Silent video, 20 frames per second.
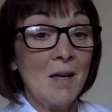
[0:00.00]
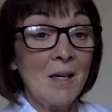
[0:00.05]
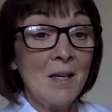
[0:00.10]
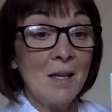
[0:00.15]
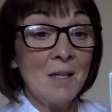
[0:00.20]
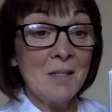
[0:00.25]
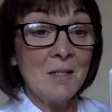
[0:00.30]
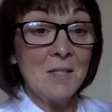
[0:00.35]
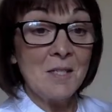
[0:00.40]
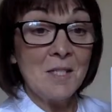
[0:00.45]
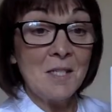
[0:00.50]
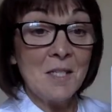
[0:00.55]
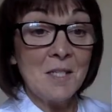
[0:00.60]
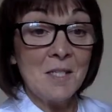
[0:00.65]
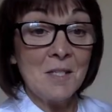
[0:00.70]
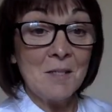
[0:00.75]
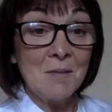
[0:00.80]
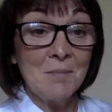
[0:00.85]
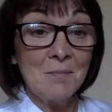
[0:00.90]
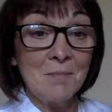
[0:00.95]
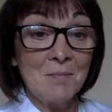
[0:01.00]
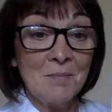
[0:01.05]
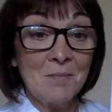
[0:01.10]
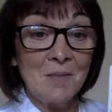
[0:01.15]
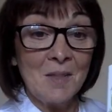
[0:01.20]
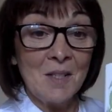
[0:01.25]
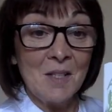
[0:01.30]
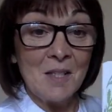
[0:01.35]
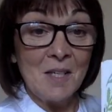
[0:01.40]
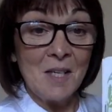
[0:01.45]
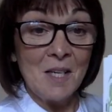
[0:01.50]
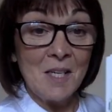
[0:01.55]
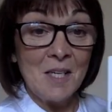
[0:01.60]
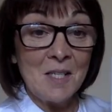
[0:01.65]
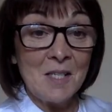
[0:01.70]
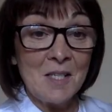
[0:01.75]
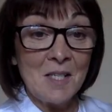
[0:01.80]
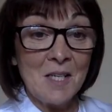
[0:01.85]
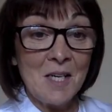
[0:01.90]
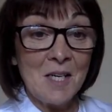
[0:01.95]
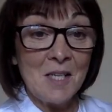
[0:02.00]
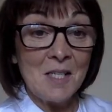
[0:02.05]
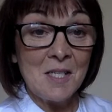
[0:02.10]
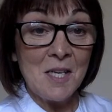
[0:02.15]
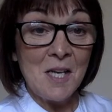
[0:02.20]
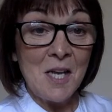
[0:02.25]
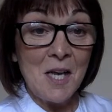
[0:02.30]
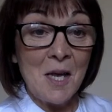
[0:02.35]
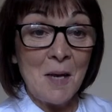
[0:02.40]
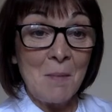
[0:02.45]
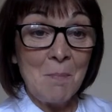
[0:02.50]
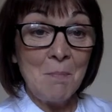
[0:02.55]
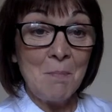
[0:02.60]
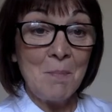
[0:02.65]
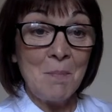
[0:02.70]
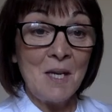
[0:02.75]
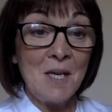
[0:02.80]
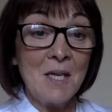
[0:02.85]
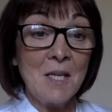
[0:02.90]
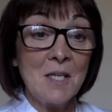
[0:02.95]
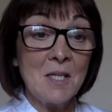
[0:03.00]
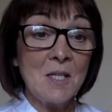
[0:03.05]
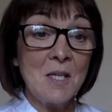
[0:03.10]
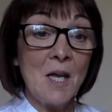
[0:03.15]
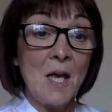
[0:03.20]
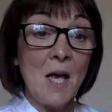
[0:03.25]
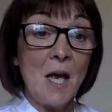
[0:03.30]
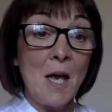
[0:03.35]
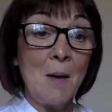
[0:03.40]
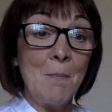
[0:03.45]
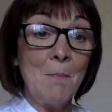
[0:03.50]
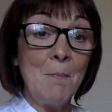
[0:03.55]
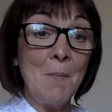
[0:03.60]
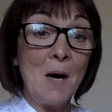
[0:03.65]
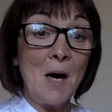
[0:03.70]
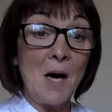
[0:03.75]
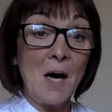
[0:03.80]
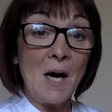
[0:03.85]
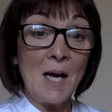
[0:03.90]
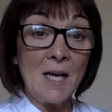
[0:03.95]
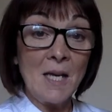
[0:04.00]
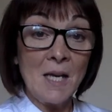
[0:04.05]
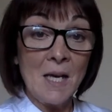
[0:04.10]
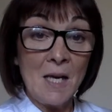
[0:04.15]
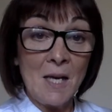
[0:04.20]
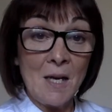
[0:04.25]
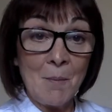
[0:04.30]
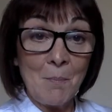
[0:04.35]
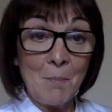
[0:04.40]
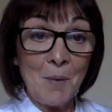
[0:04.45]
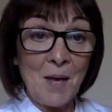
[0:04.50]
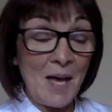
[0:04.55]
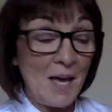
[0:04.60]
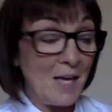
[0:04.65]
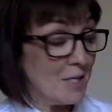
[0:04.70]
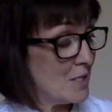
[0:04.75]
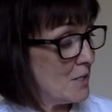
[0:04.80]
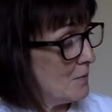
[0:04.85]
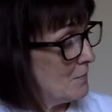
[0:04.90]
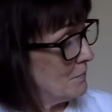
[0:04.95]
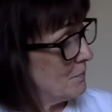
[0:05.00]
Yes, it is. It says, Meet my pet.